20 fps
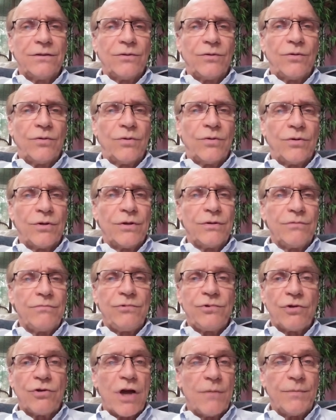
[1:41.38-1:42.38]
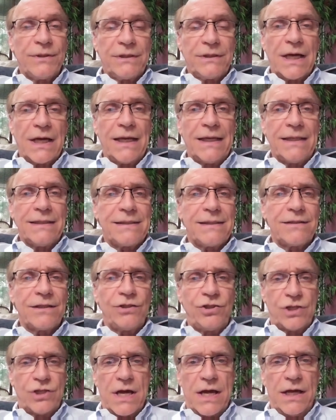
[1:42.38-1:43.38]
or traumatized as a
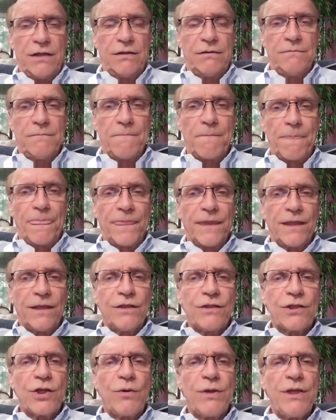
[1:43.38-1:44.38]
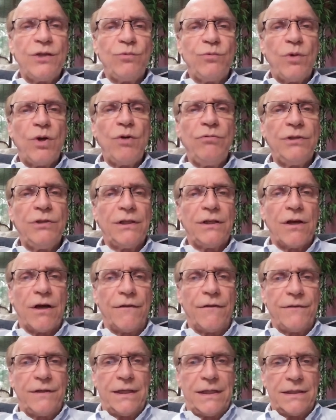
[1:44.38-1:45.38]
child. So he's wounded
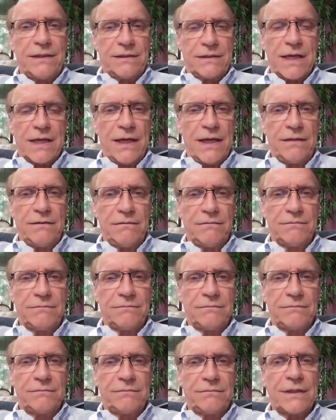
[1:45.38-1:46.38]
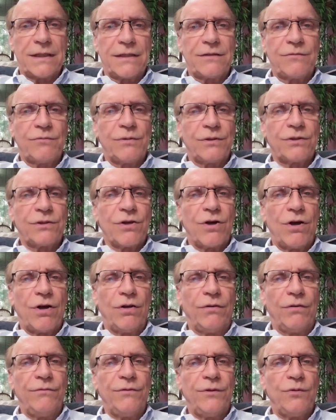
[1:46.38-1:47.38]
on the inside. That's what's
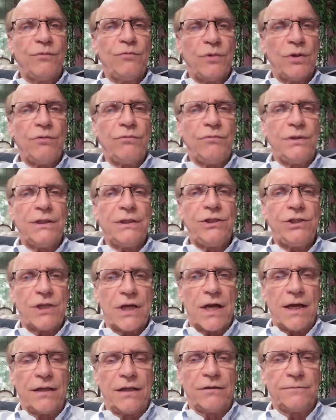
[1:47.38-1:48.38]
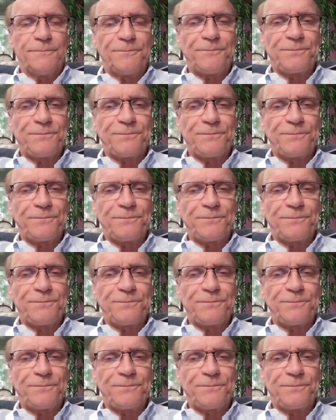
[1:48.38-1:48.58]
called the wounded child.